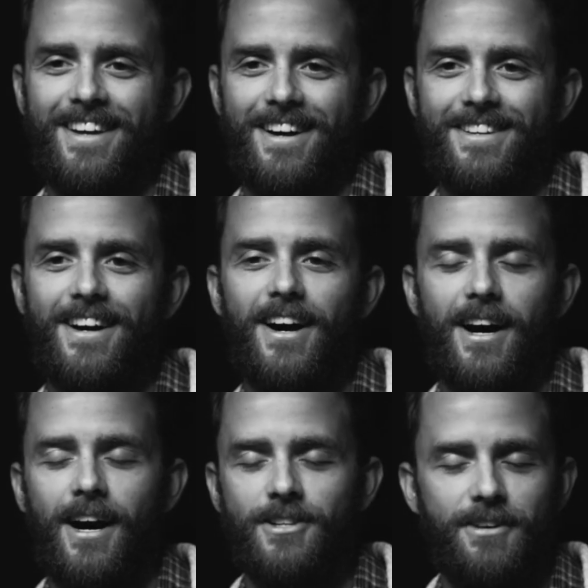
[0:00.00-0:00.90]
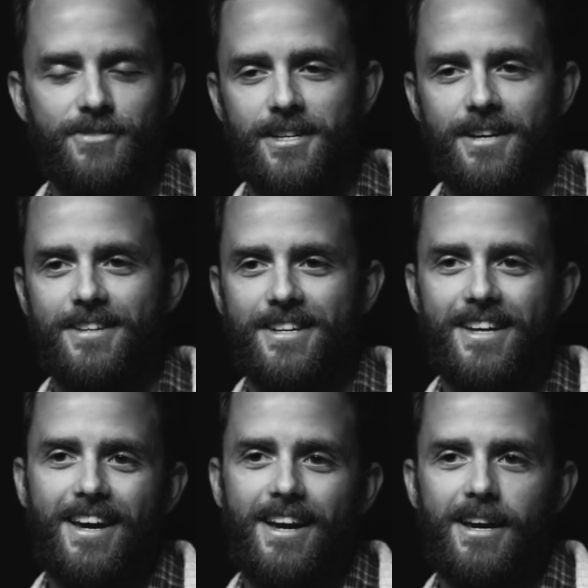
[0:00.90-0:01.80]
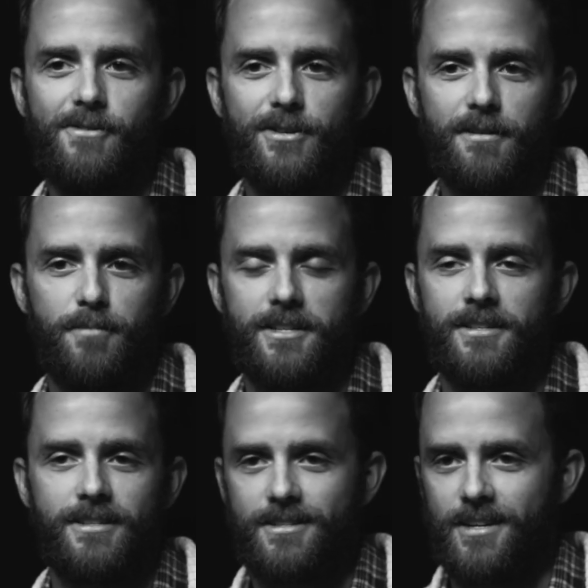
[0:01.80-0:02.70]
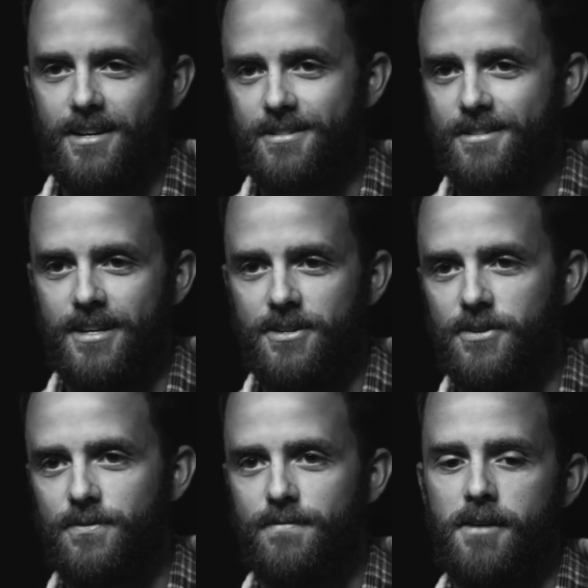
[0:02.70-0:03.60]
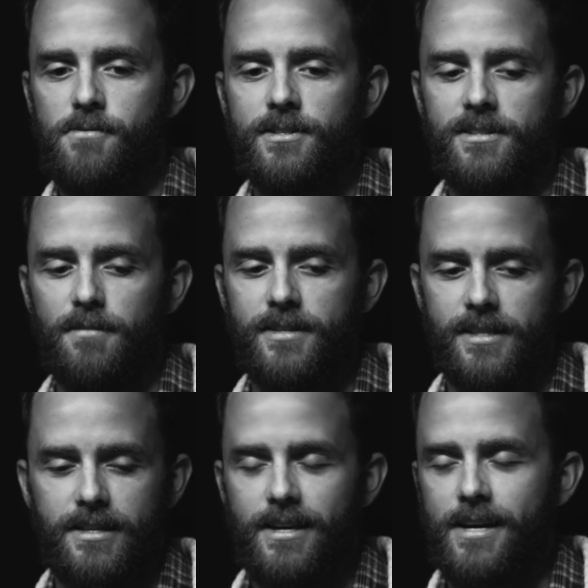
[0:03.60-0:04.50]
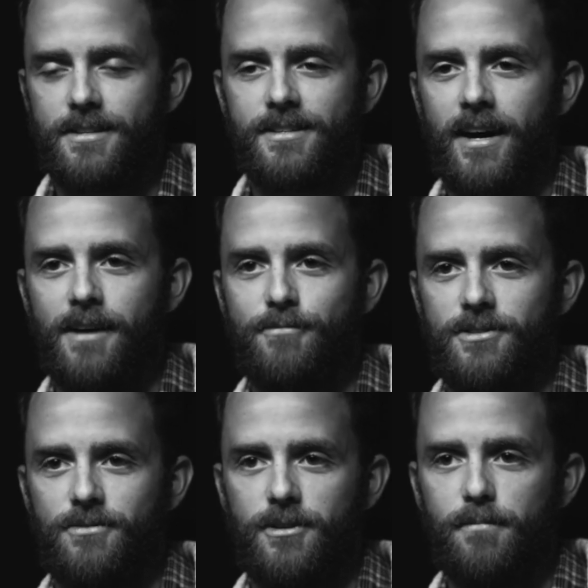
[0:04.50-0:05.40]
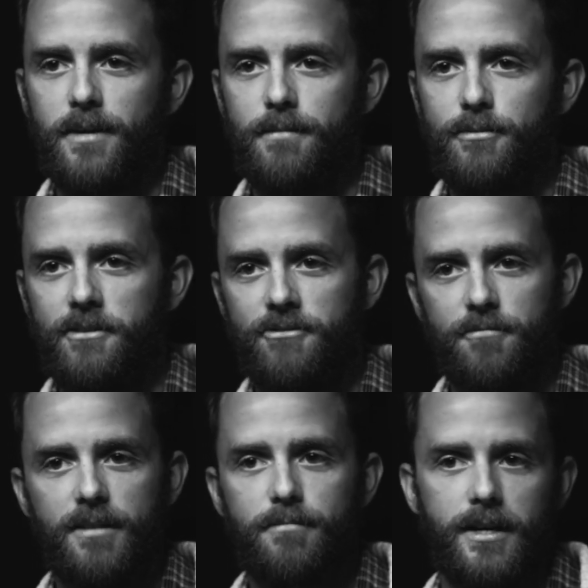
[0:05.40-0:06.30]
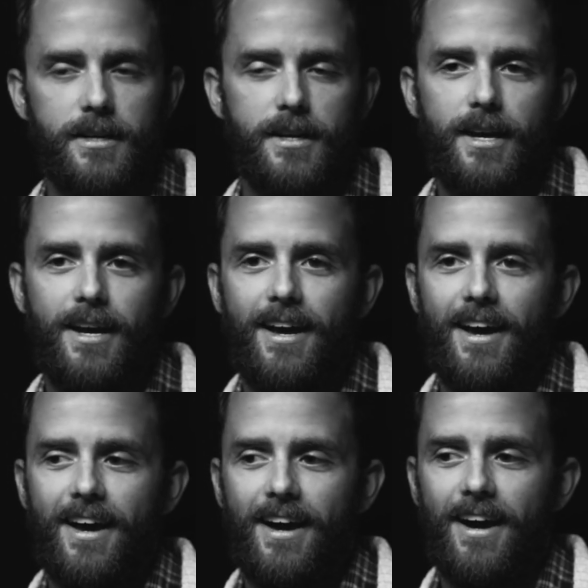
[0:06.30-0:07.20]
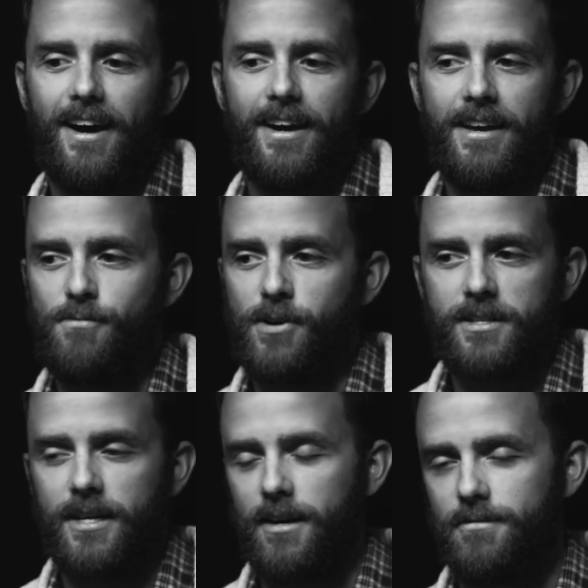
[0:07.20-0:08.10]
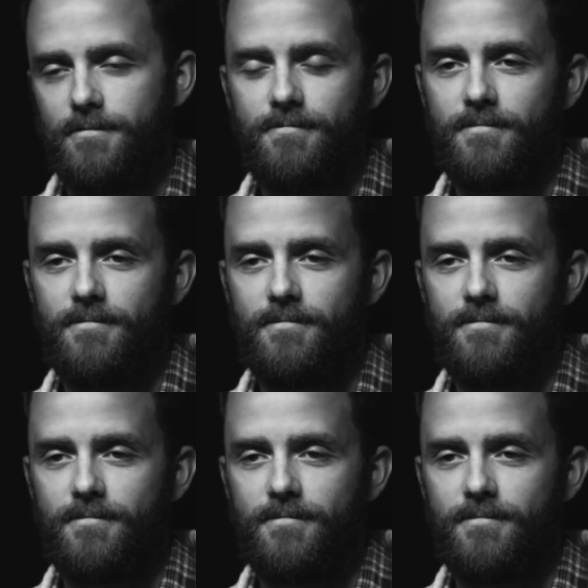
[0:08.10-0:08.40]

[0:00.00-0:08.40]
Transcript: No, I love it. I think it was a blessing in disguise. It was something that at the time was a real pain point for me, but it worked out